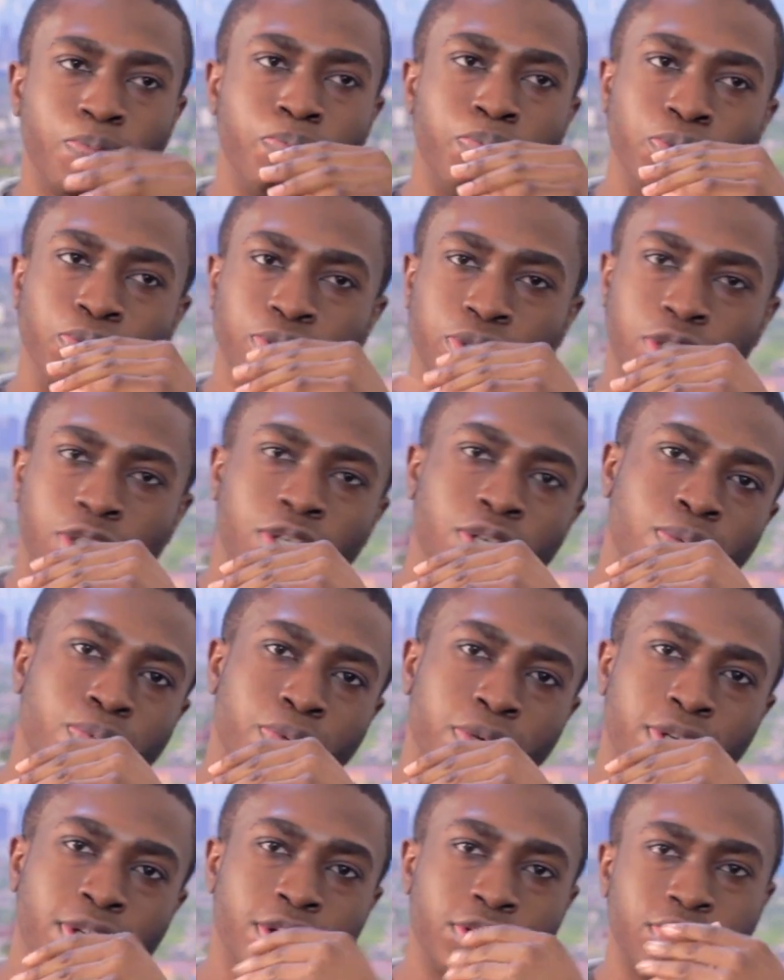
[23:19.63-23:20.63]
boost your
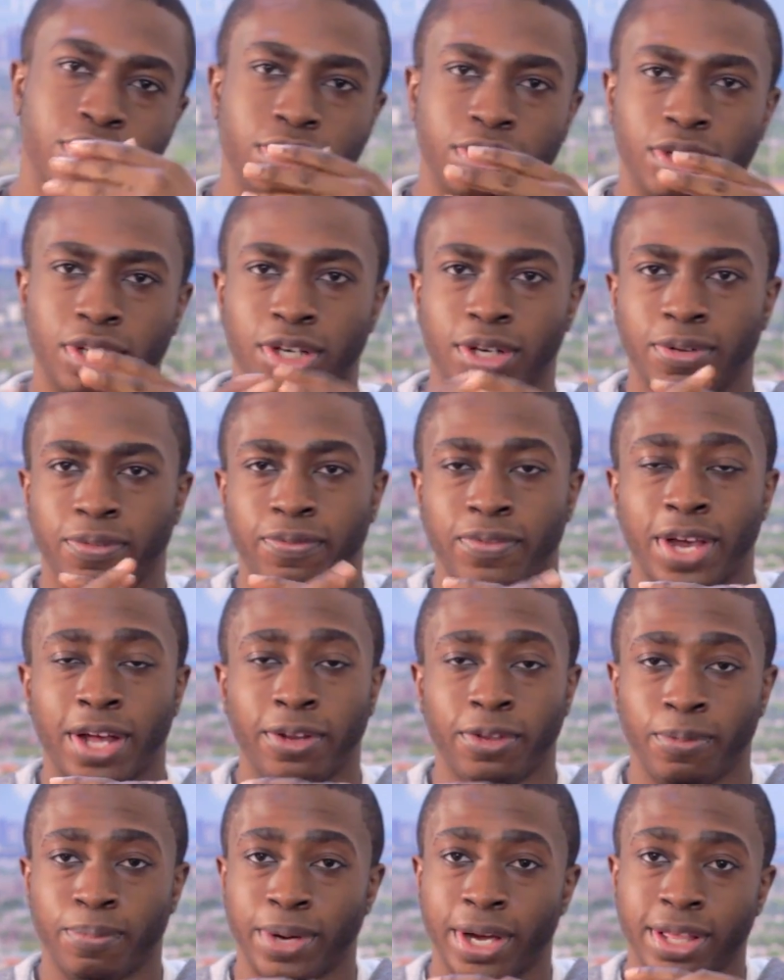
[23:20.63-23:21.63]
production
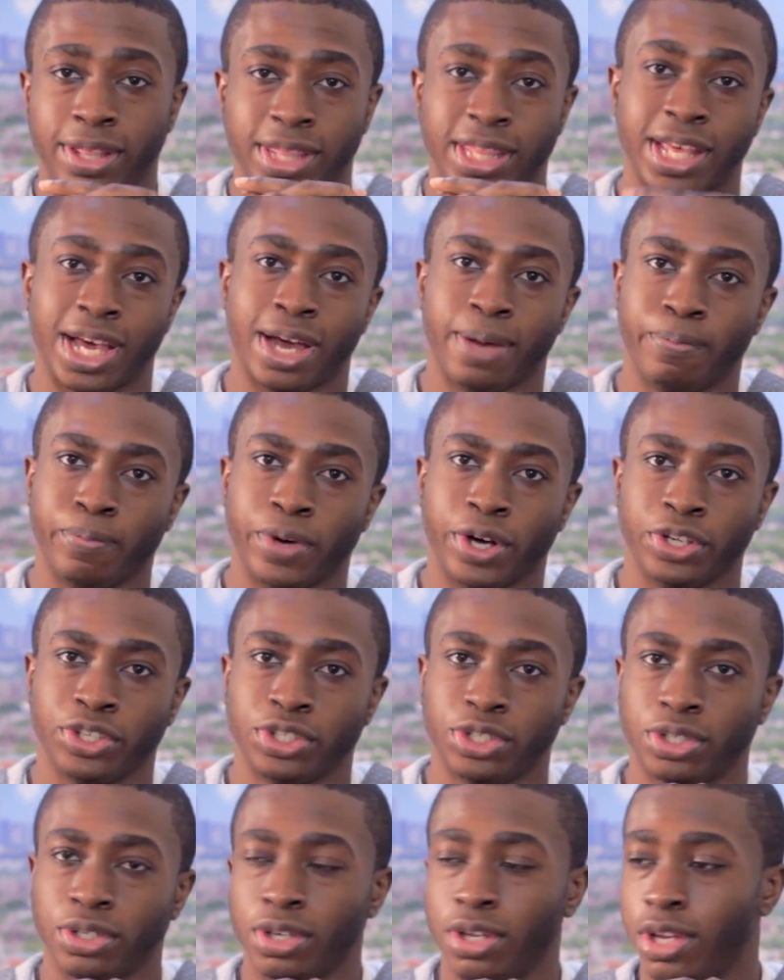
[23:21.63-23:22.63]
value by that
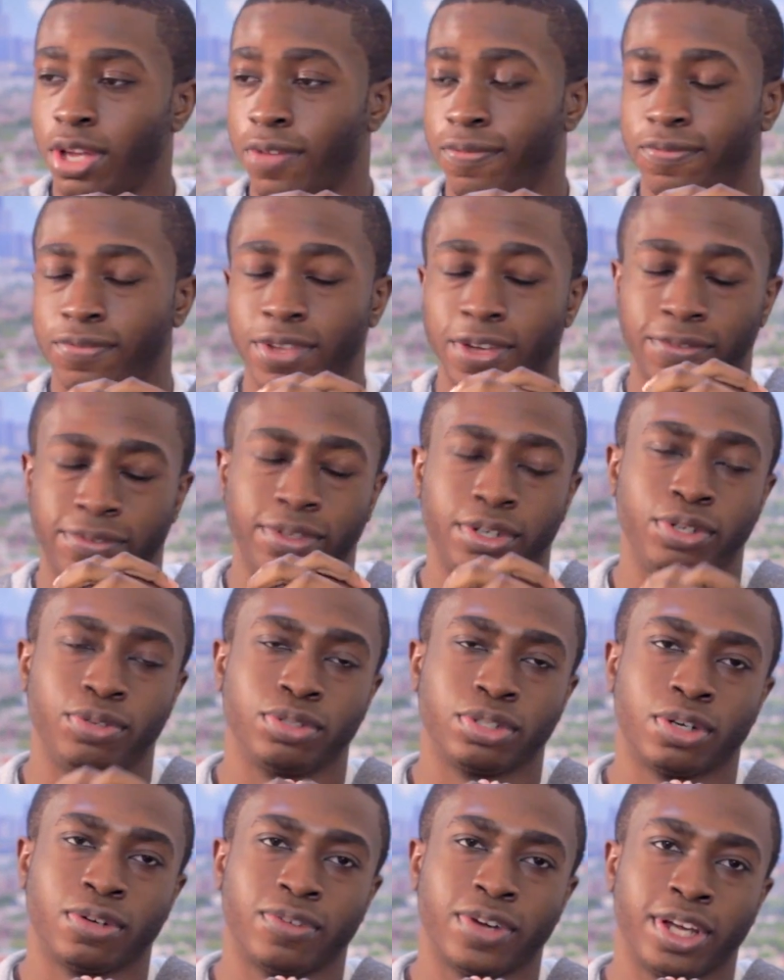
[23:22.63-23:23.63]
much if they're
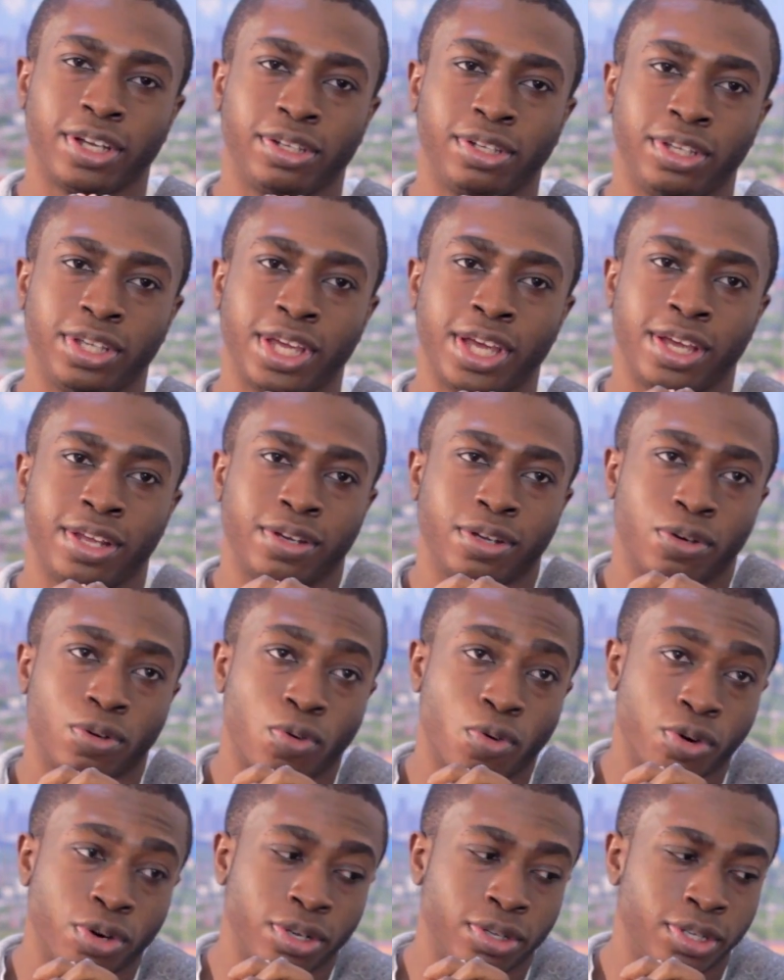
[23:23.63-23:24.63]
used correctly and
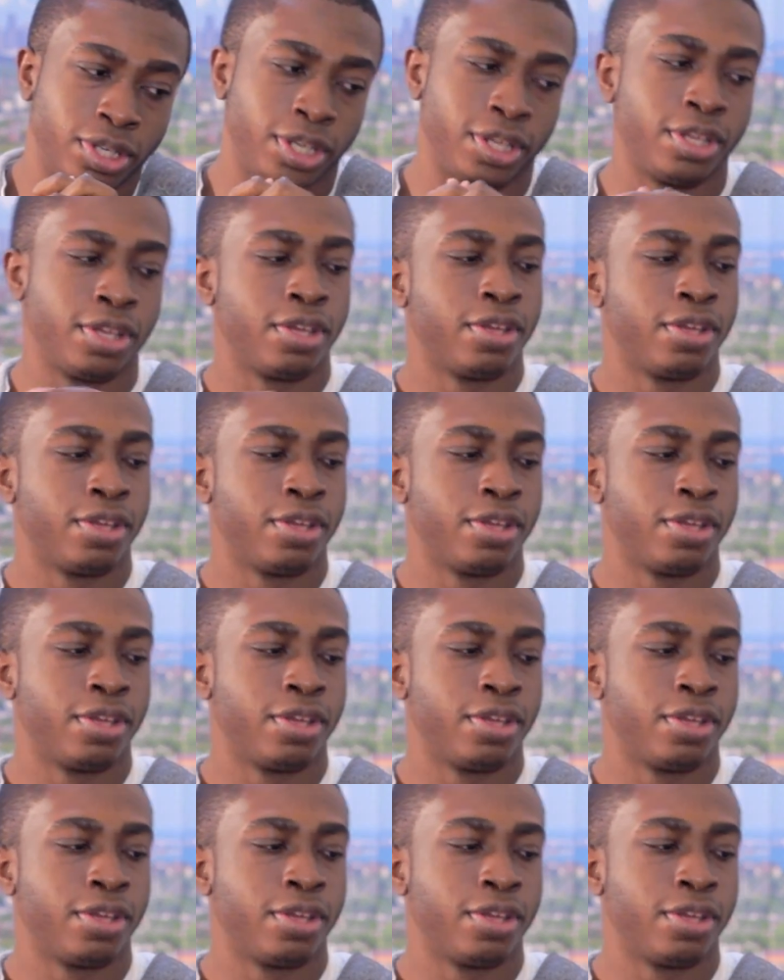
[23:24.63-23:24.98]
accordingly.